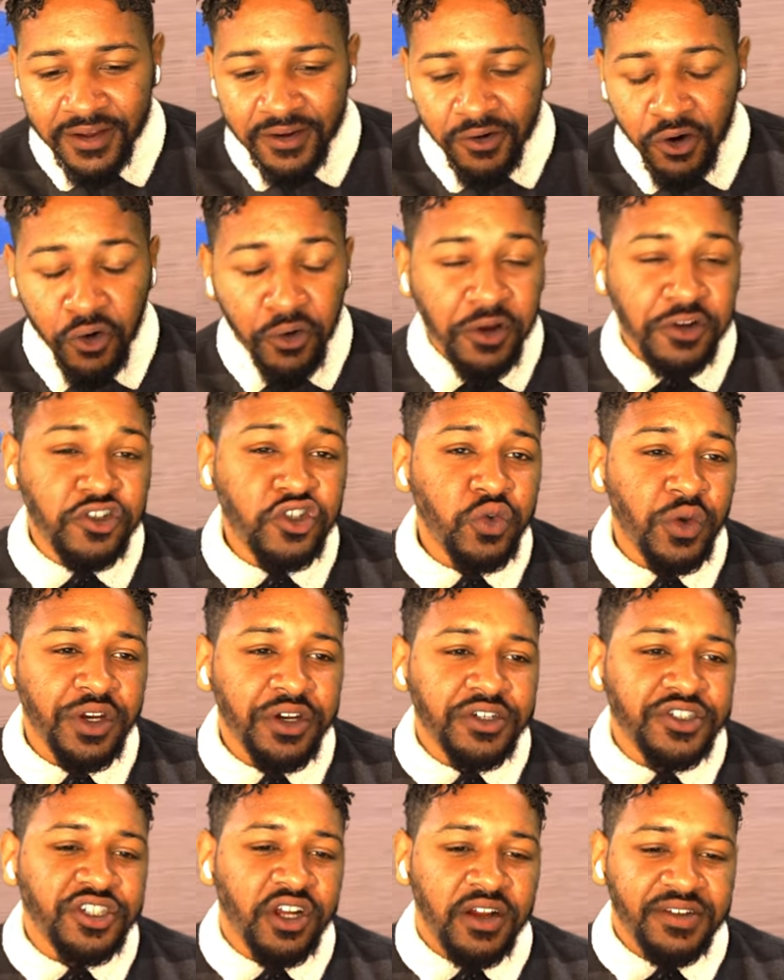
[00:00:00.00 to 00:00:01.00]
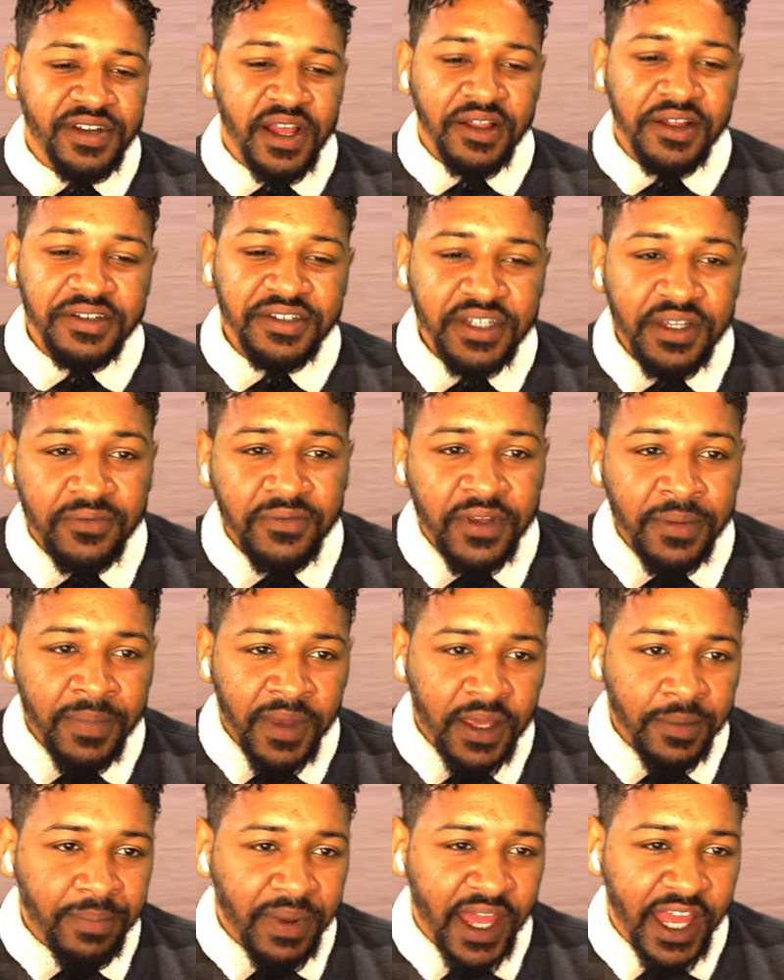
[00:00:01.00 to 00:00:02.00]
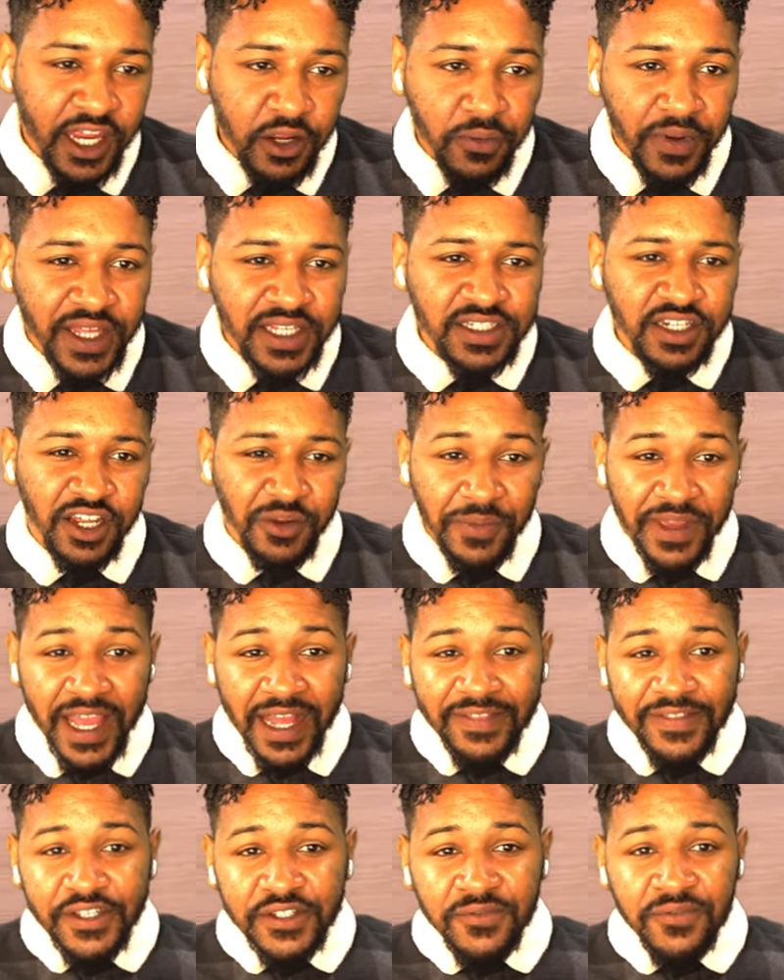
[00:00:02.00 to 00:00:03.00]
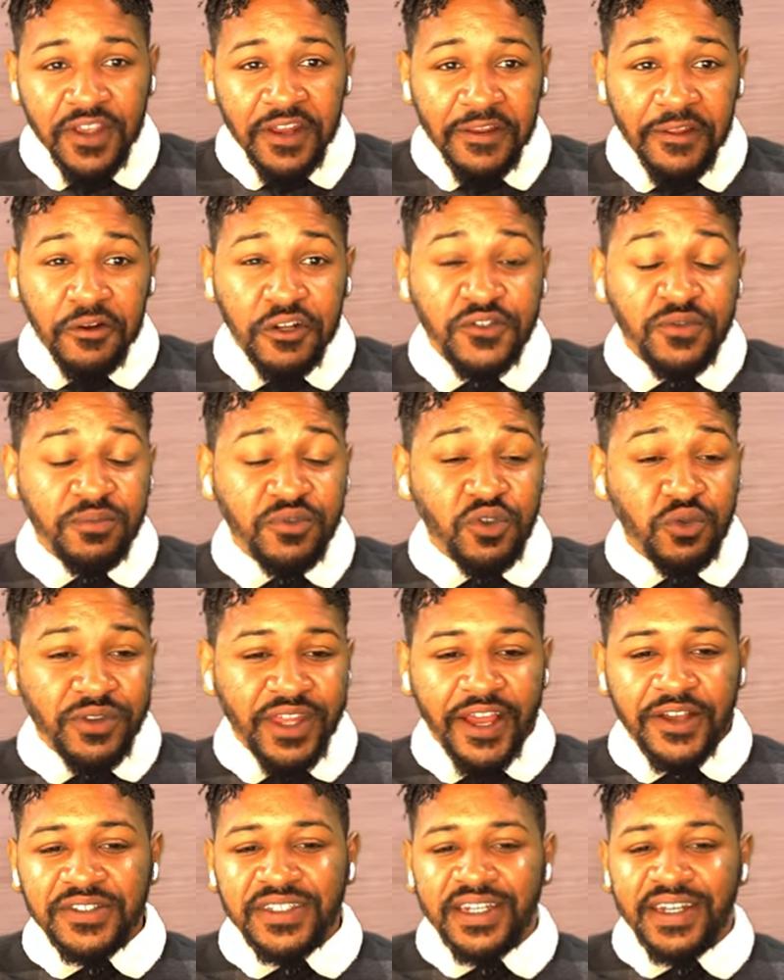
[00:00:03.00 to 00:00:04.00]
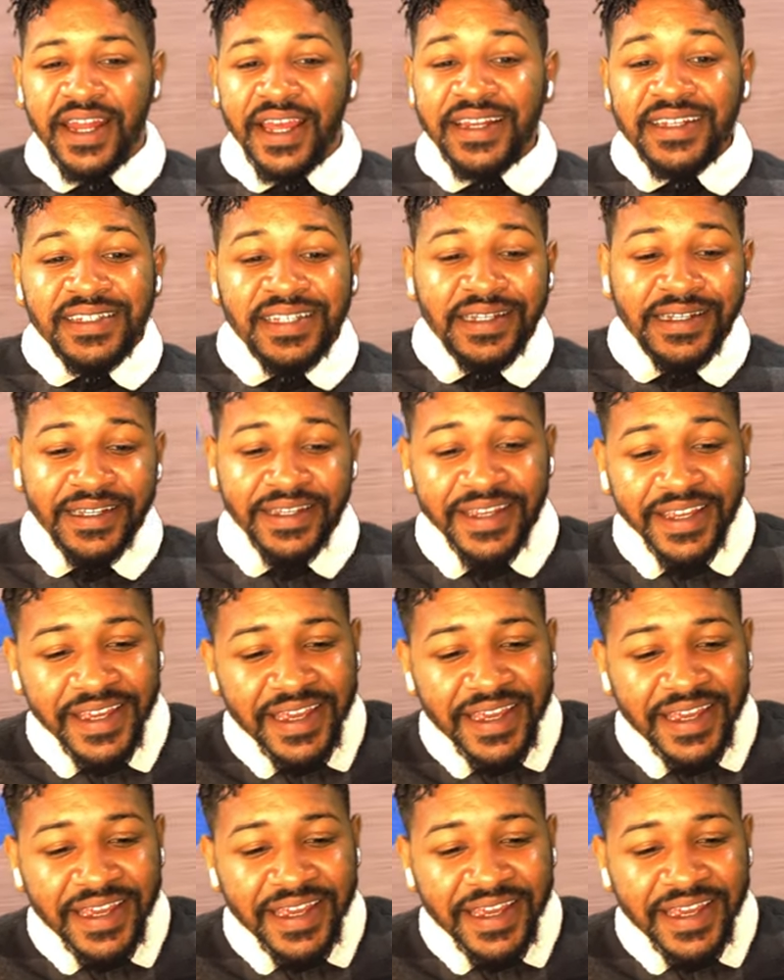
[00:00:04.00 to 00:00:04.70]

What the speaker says: Or on Twitter, Sean Tyler TV, man. But anyways, look, we got this video. It's from 2019.